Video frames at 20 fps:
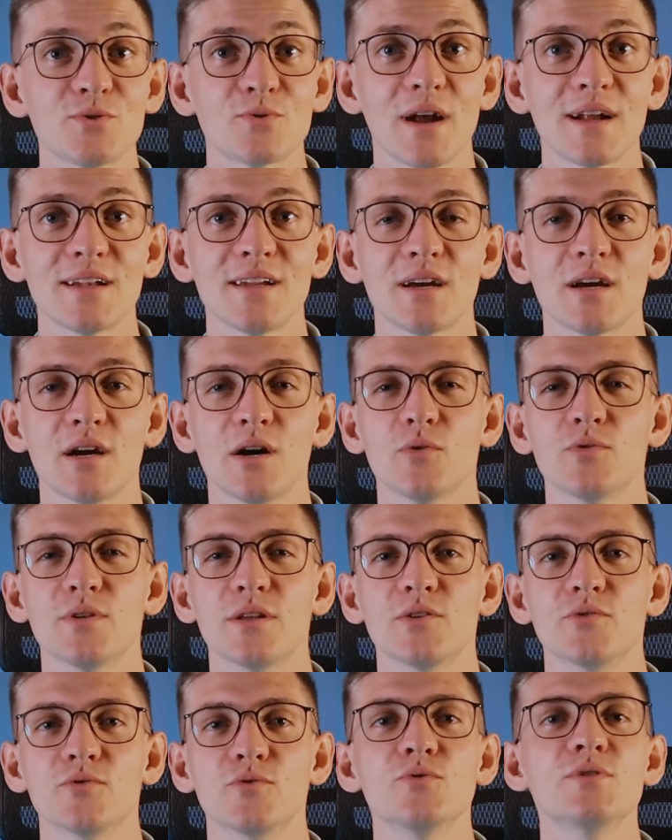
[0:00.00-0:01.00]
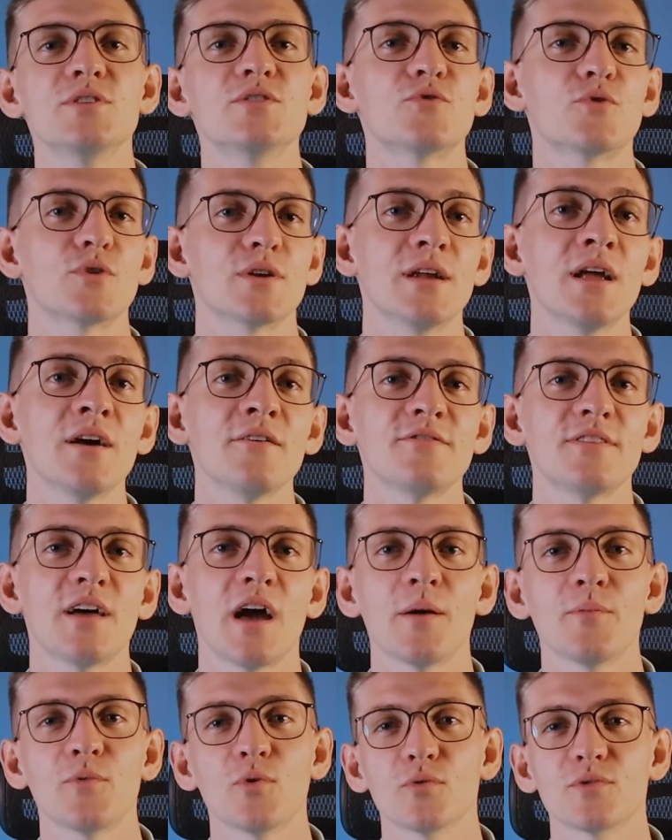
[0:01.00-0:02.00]
you crack the code and you do this for enough
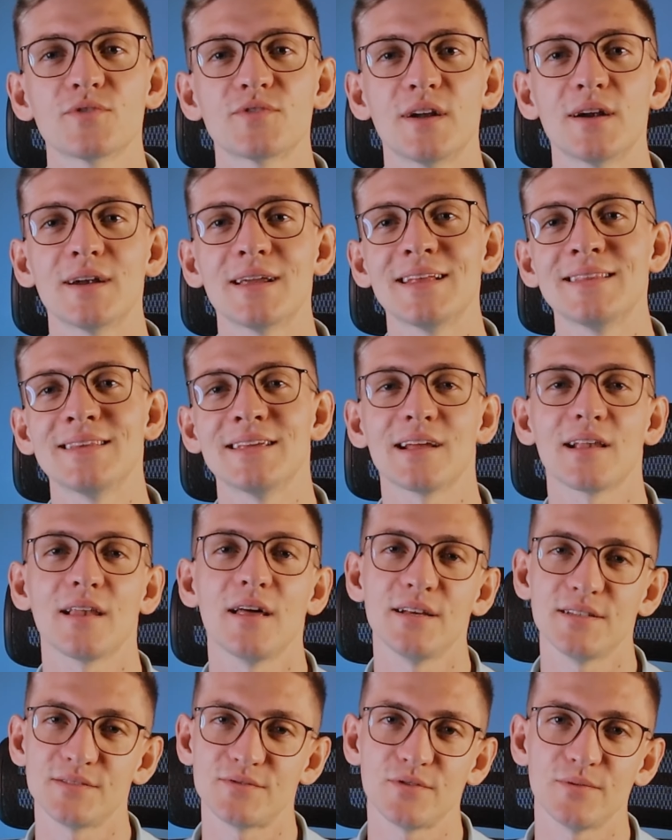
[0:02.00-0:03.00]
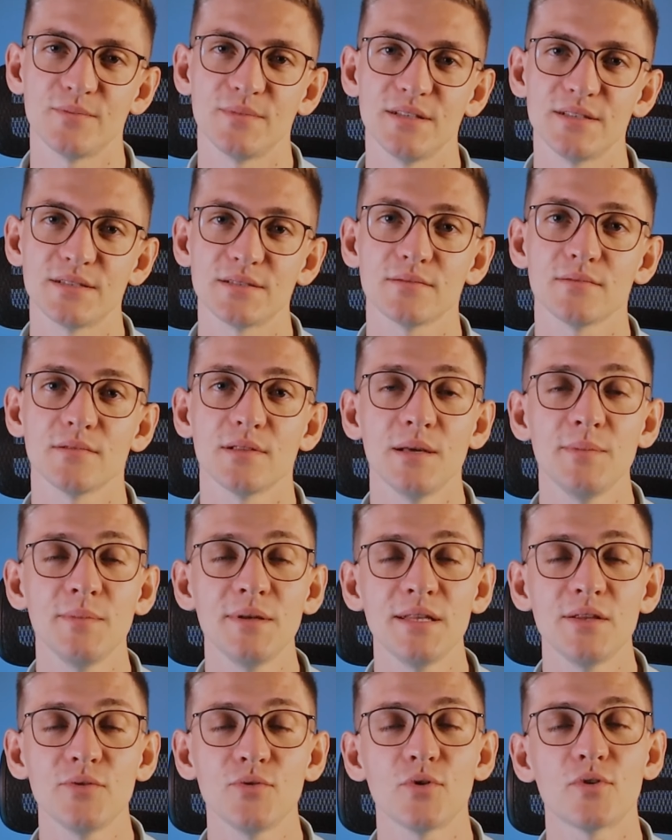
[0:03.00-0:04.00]
time, you'll start getting clients from this.
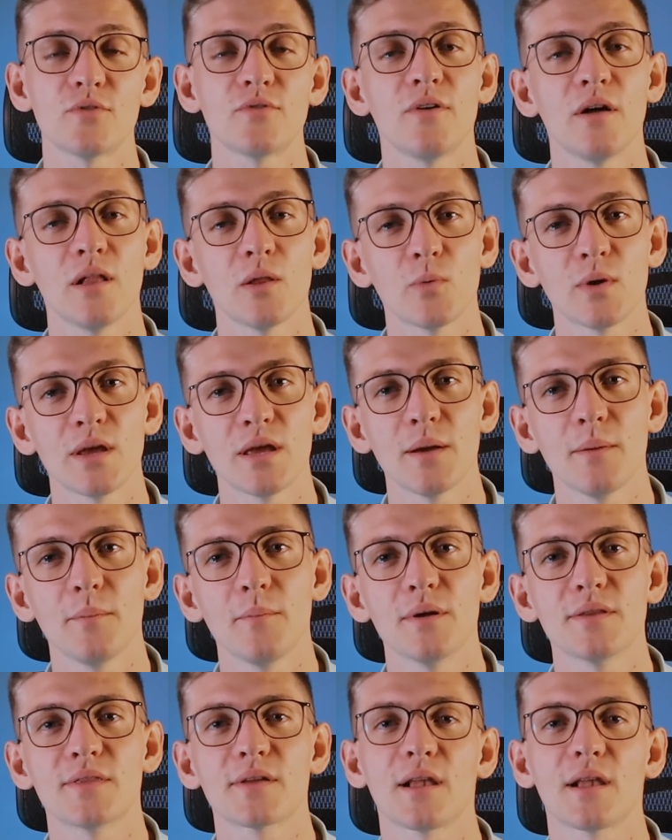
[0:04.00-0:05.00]
Limited to your following, but